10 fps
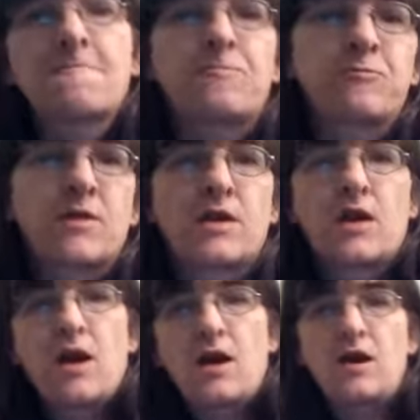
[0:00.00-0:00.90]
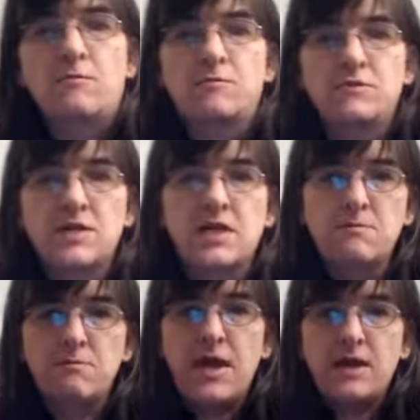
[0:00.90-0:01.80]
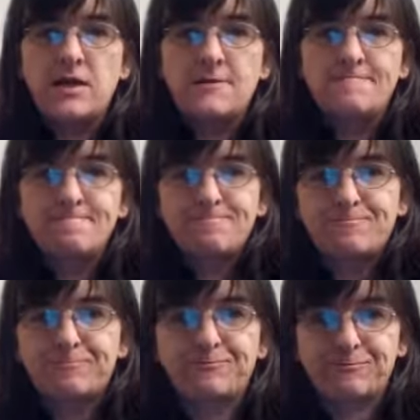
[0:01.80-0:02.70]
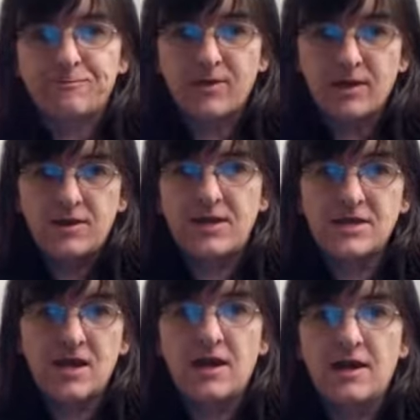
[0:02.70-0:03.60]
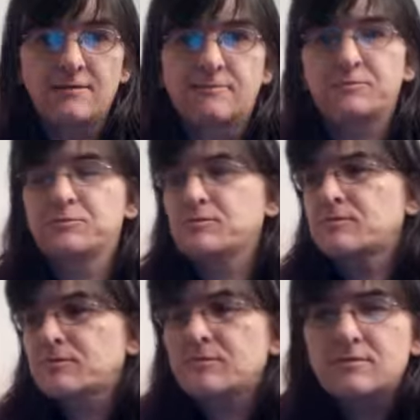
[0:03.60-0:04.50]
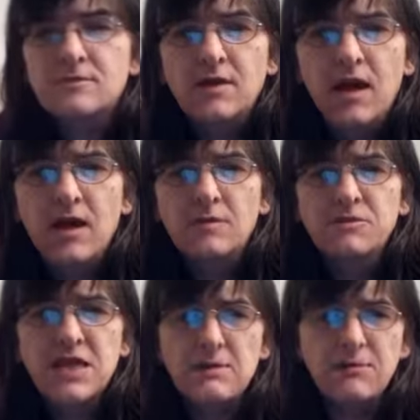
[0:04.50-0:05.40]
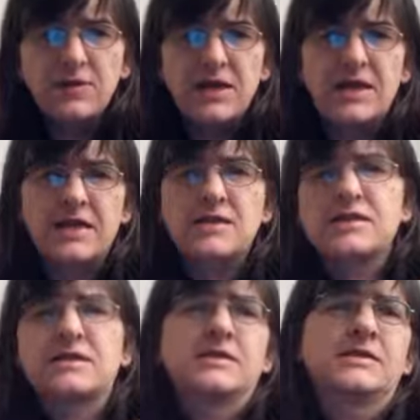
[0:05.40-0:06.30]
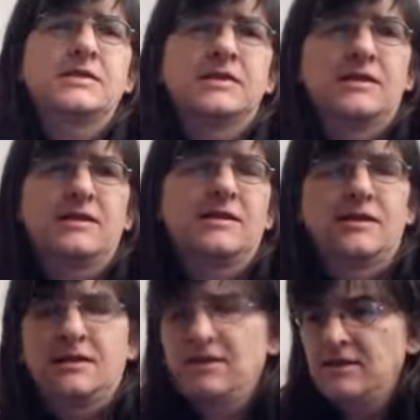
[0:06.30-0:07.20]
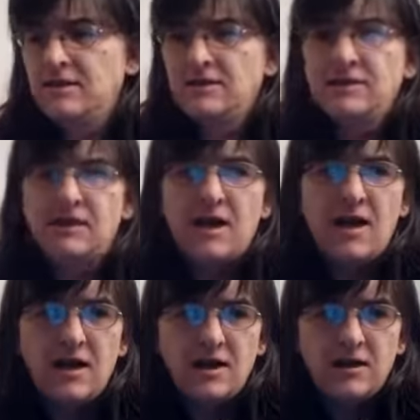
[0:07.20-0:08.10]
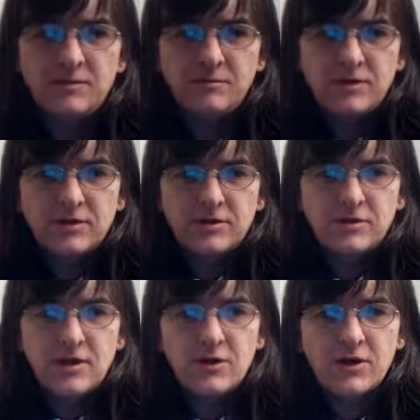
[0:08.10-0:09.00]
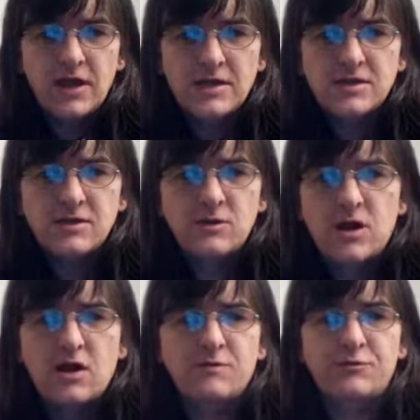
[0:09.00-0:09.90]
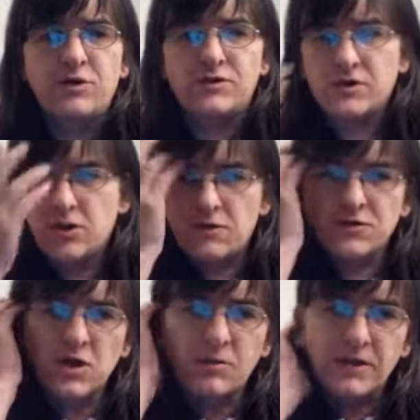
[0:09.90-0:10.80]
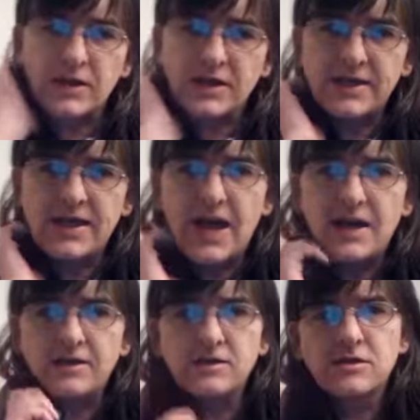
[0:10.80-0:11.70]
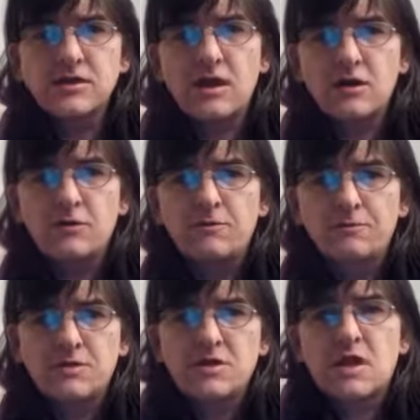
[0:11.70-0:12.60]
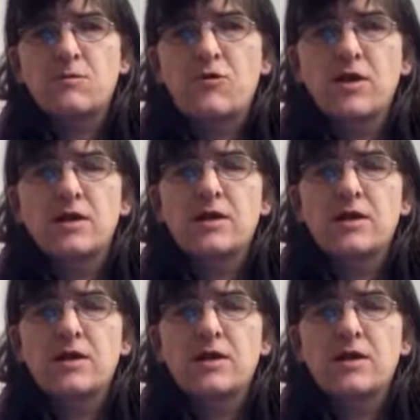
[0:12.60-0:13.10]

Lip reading: Okay, so I've drifted off topic again. So, summary. Pick your army. Go with something you're happy with. If you're bored of it, paint something else.